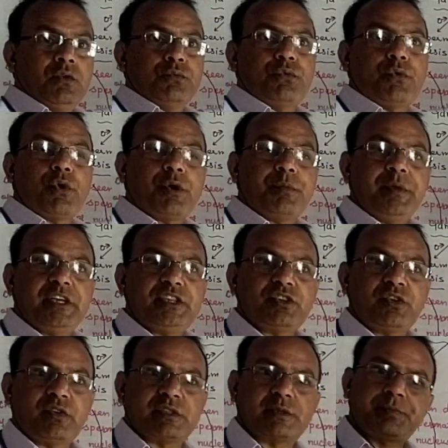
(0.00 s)

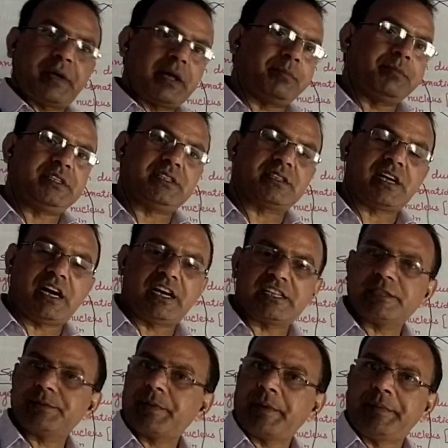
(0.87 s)
formation of sperm is
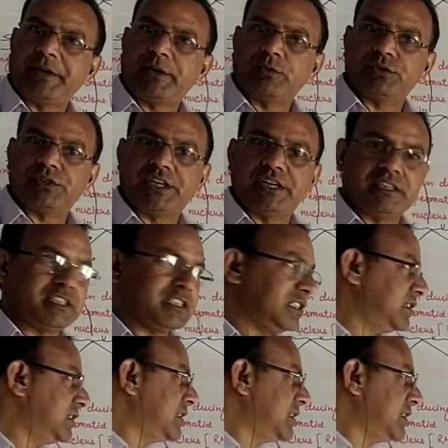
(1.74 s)
called spermatogenesis.